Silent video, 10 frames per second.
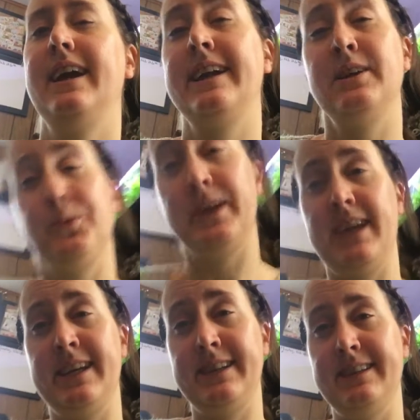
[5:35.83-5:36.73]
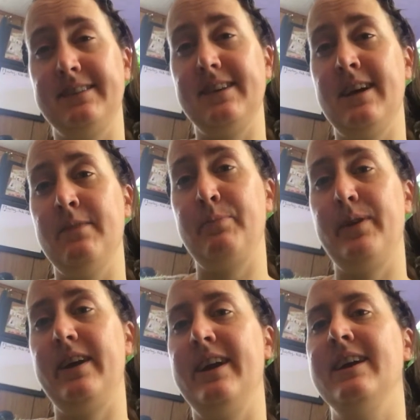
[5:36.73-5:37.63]
And I'll quick edit this up,
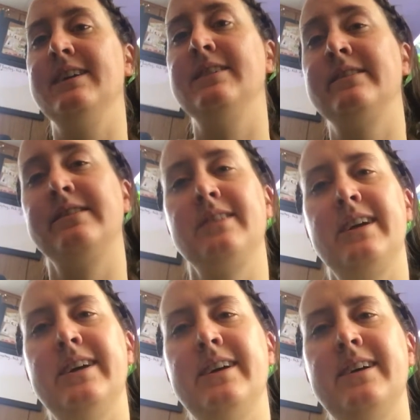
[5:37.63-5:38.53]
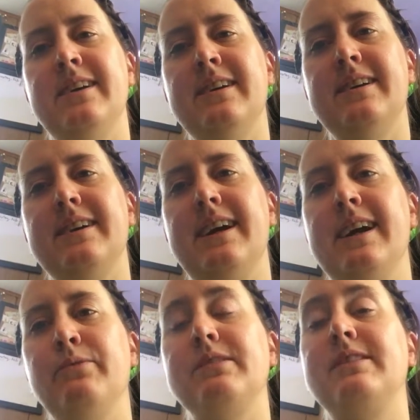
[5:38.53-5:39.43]
and
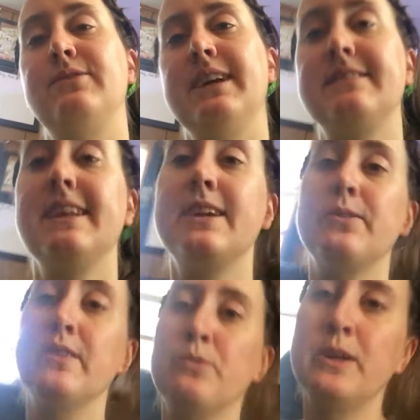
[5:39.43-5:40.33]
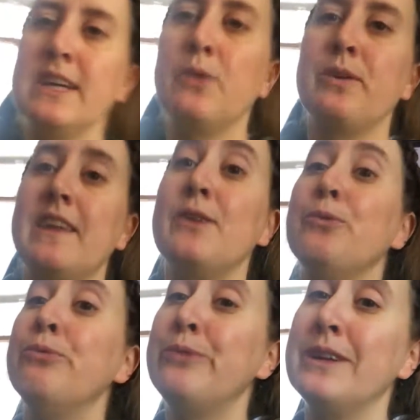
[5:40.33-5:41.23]
I will see you guys later in the week with a
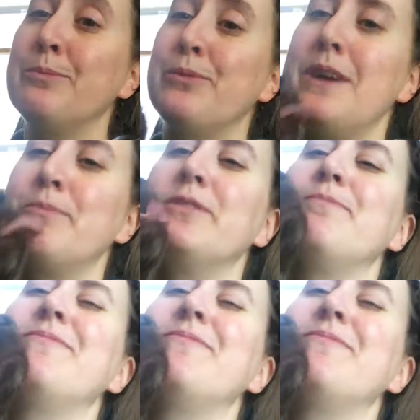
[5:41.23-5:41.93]
real proper